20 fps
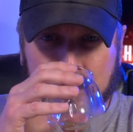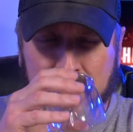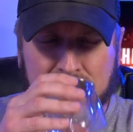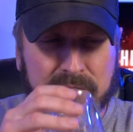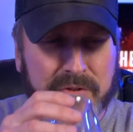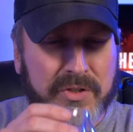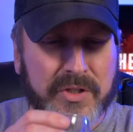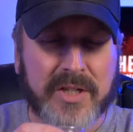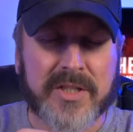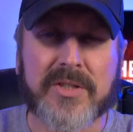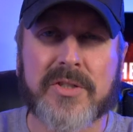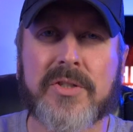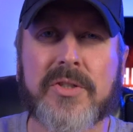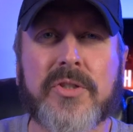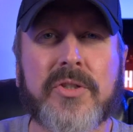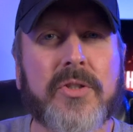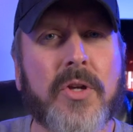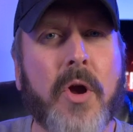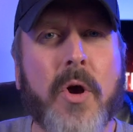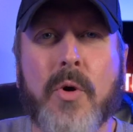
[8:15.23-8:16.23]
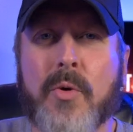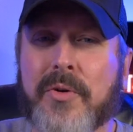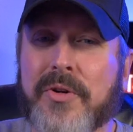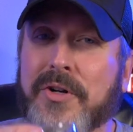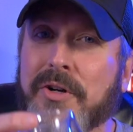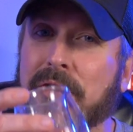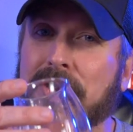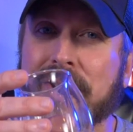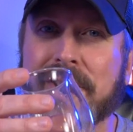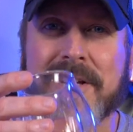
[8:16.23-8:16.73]
Just so
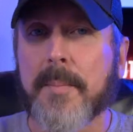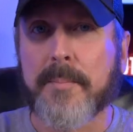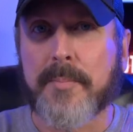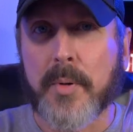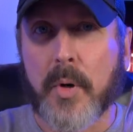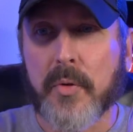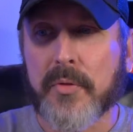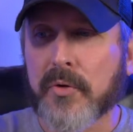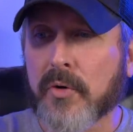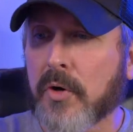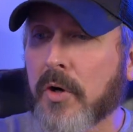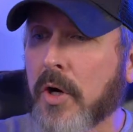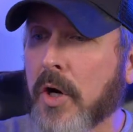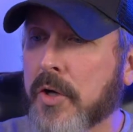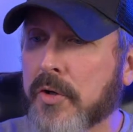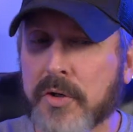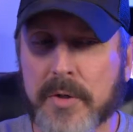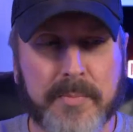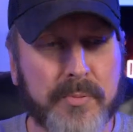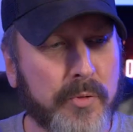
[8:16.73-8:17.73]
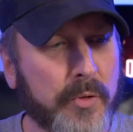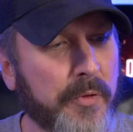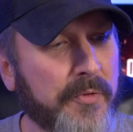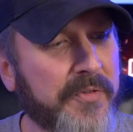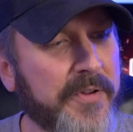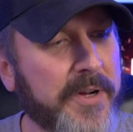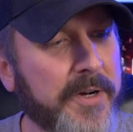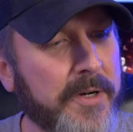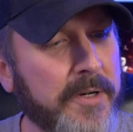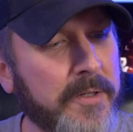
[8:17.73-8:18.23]
good. Both are 100 proof
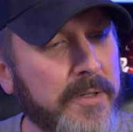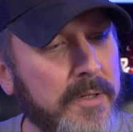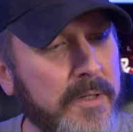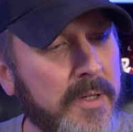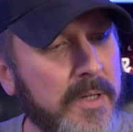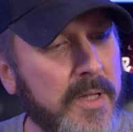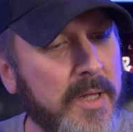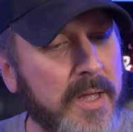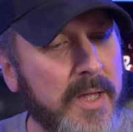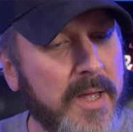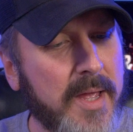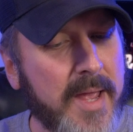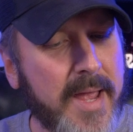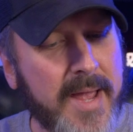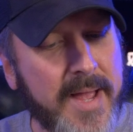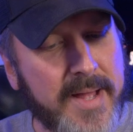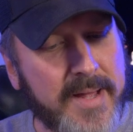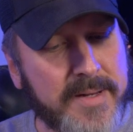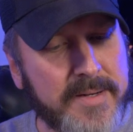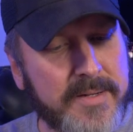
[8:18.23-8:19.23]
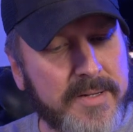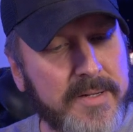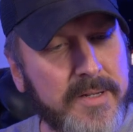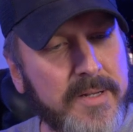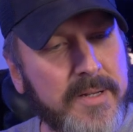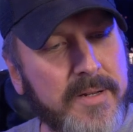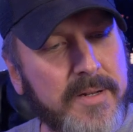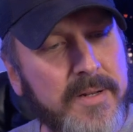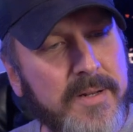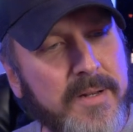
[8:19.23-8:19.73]
here, and
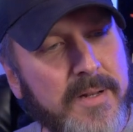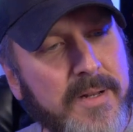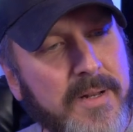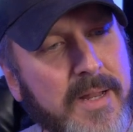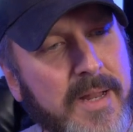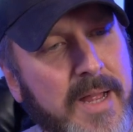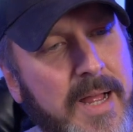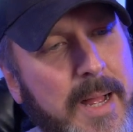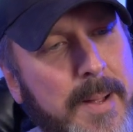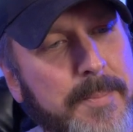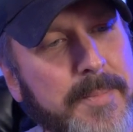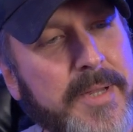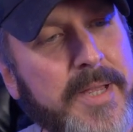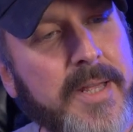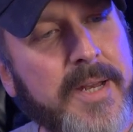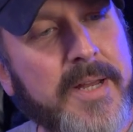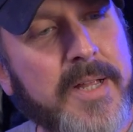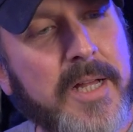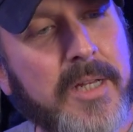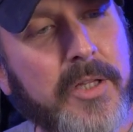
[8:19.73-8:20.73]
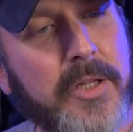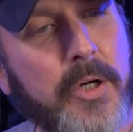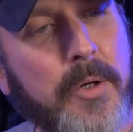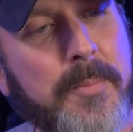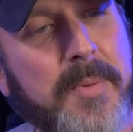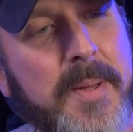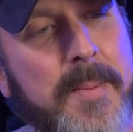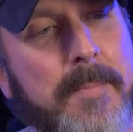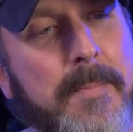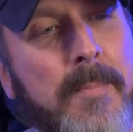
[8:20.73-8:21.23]
I'm getting a little
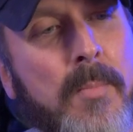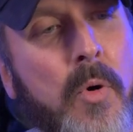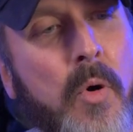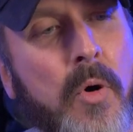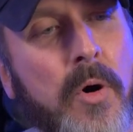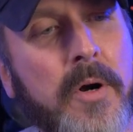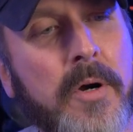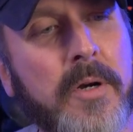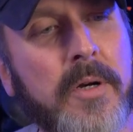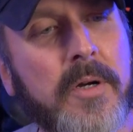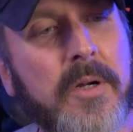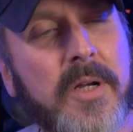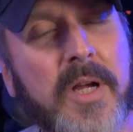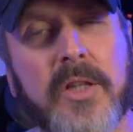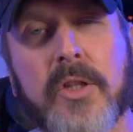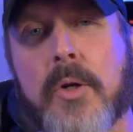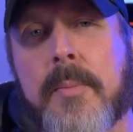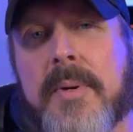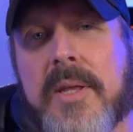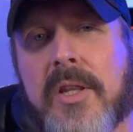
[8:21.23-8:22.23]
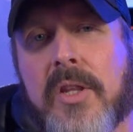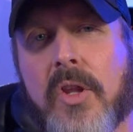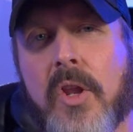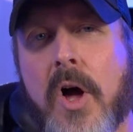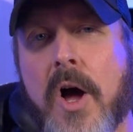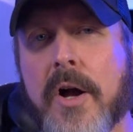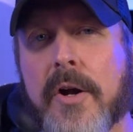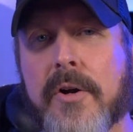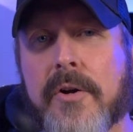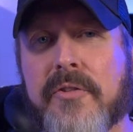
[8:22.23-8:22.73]
bit
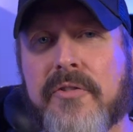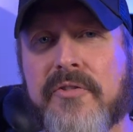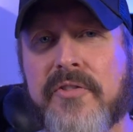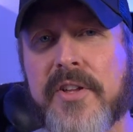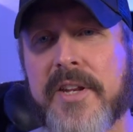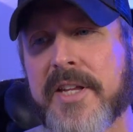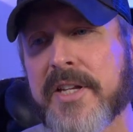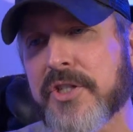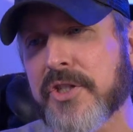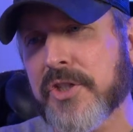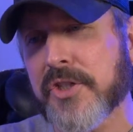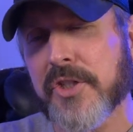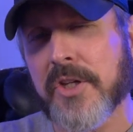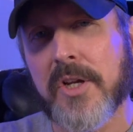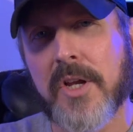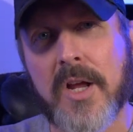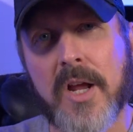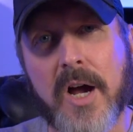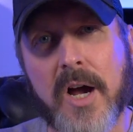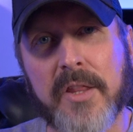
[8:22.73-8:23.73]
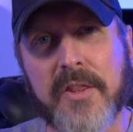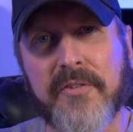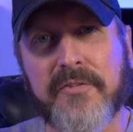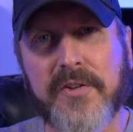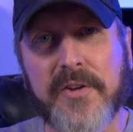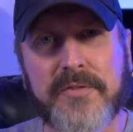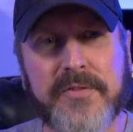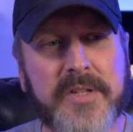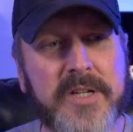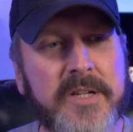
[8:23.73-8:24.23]
longer finish on the
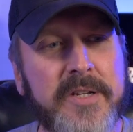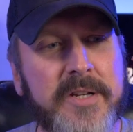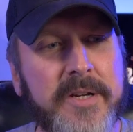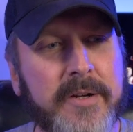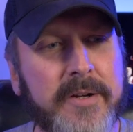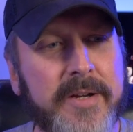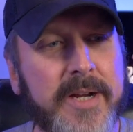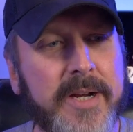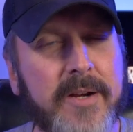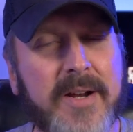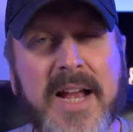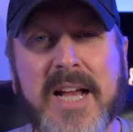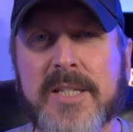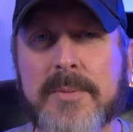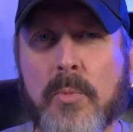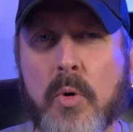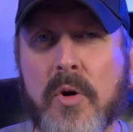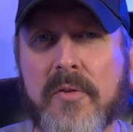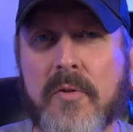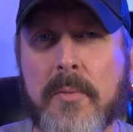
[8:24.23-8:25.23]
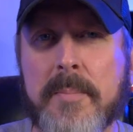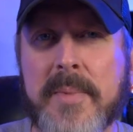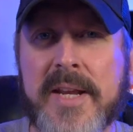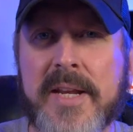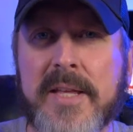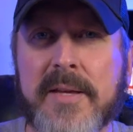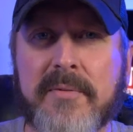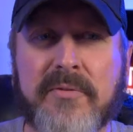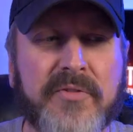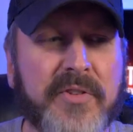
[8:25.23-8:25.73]
15 year here. It has more of a
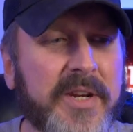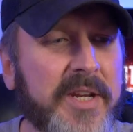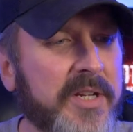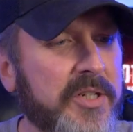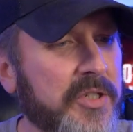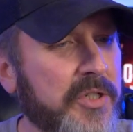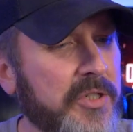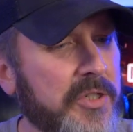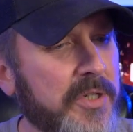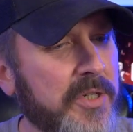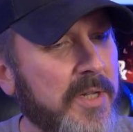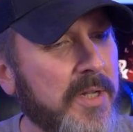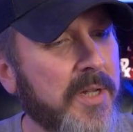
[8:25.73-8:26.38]
medium finish.